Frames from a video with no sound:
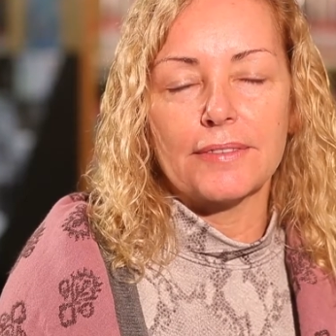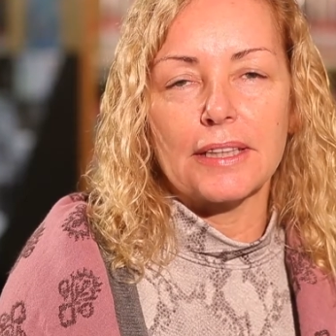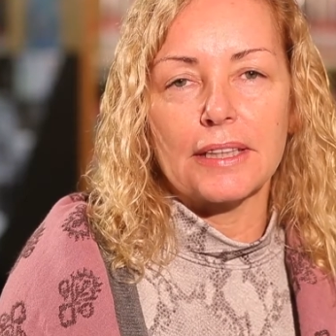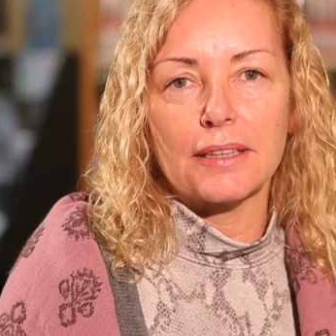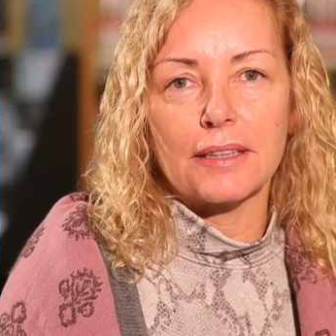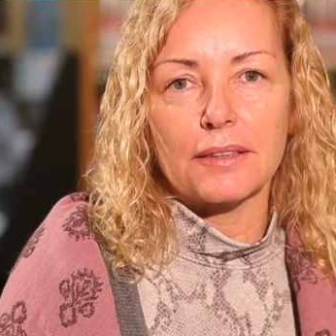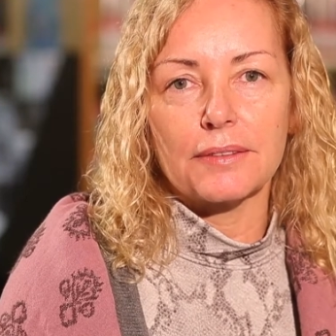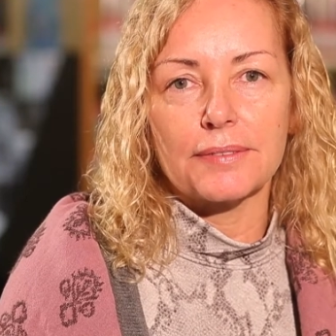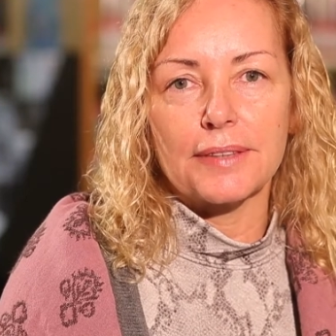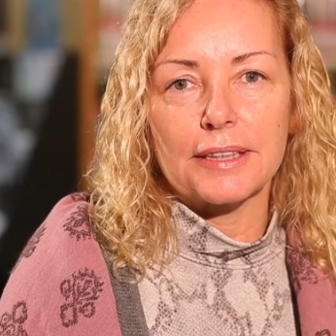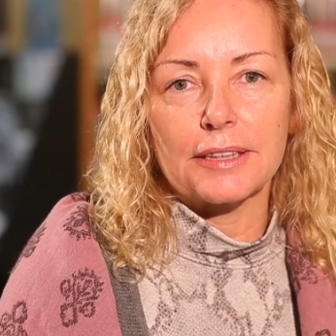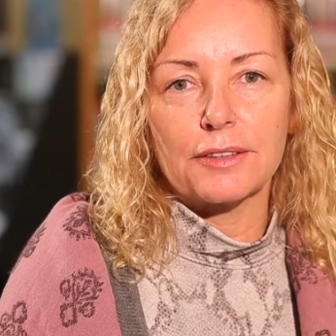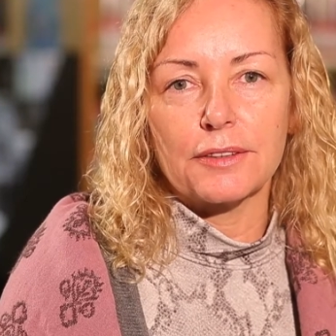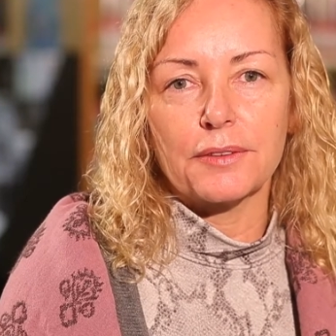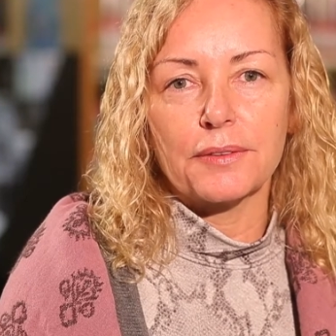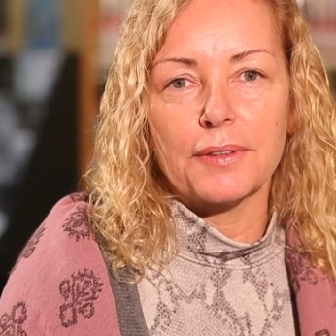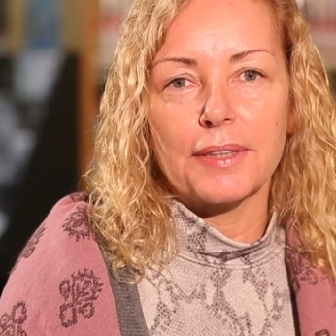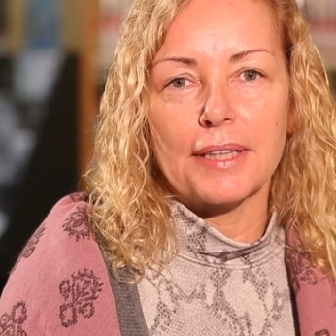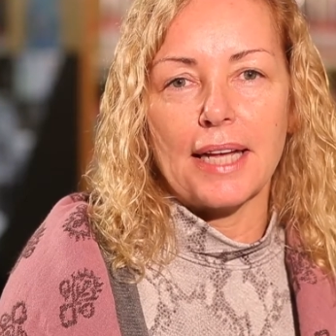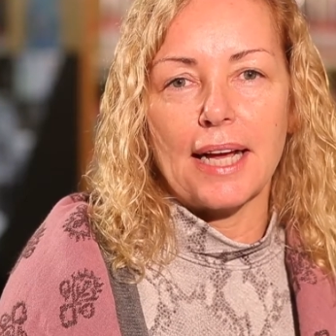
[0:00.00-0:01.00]
the Little Red
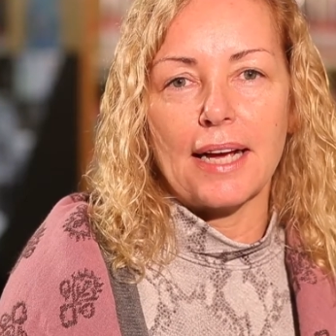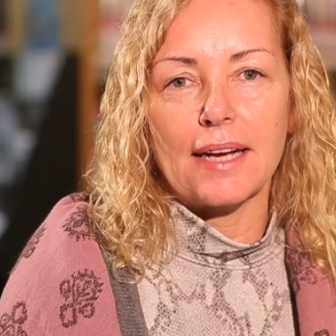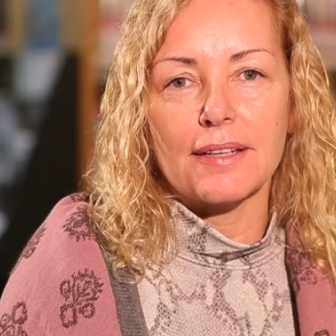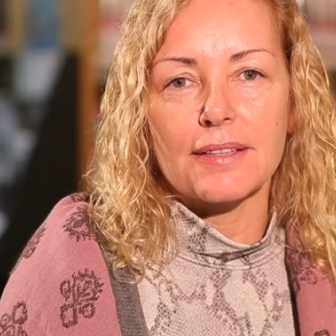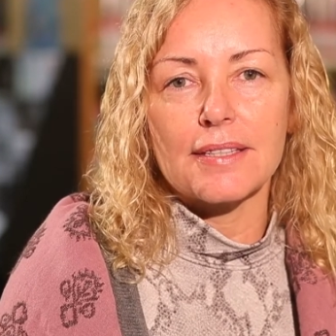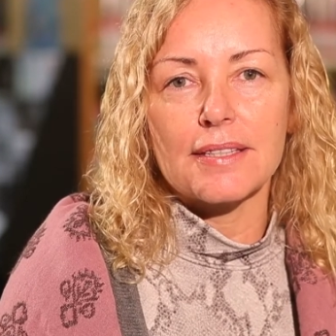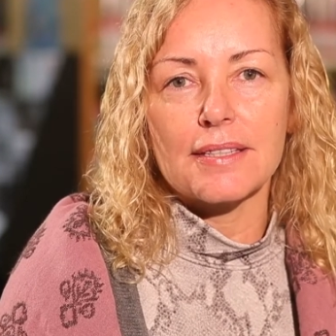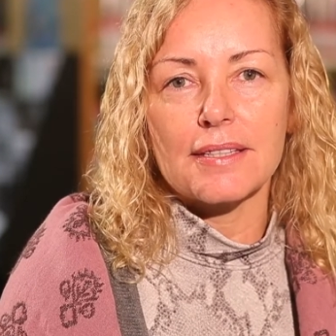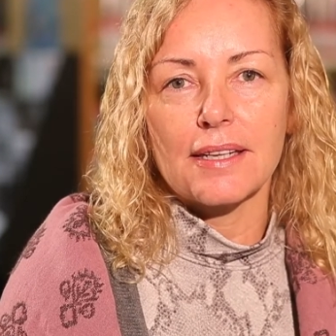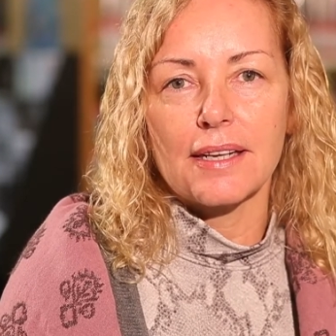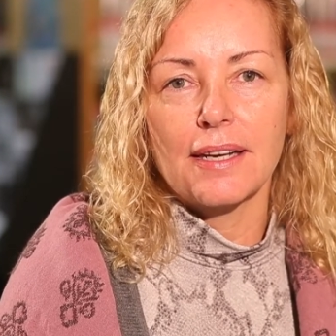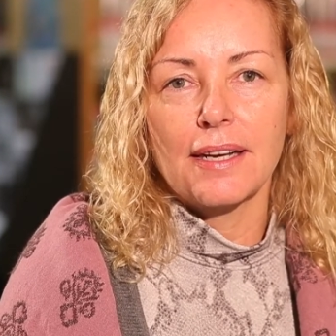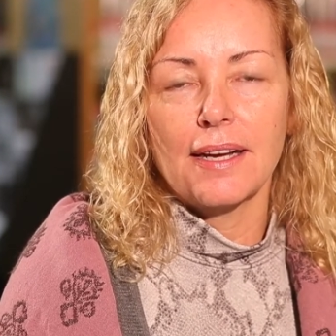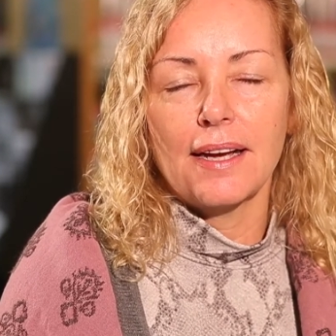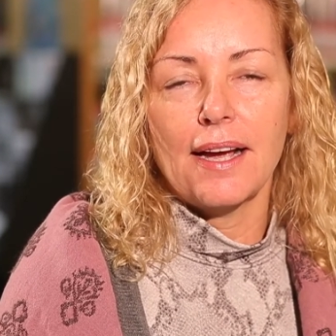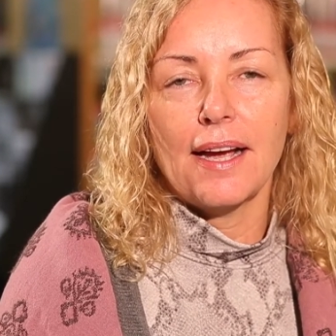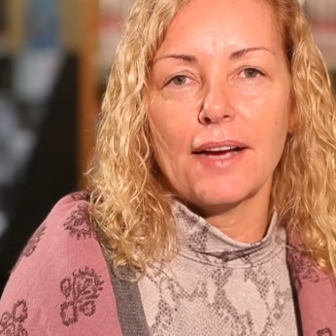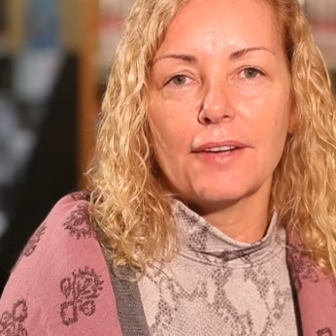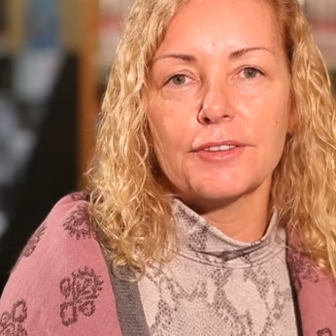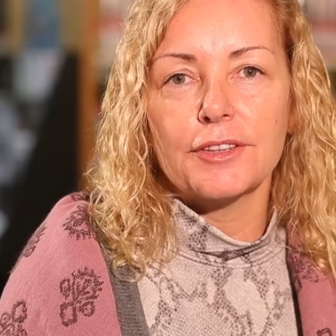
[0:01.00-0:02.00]
Schoolhouse.
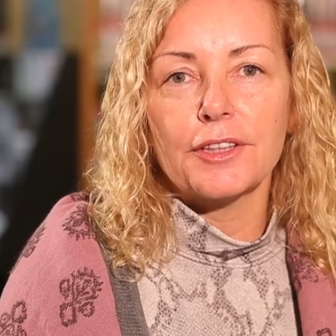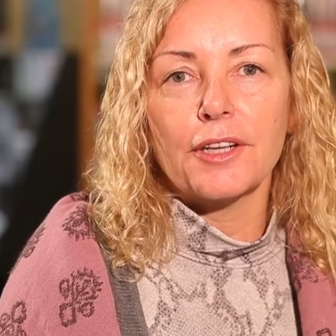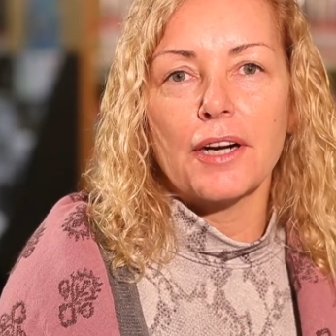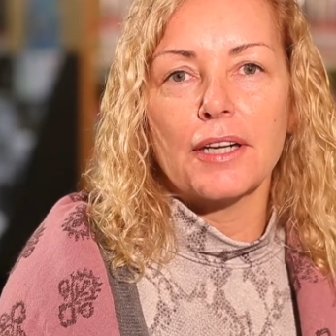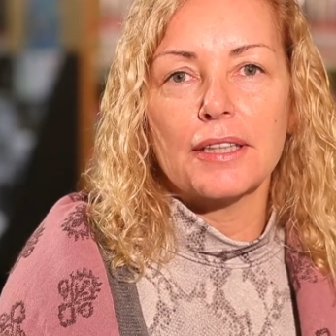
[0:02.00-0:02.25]
After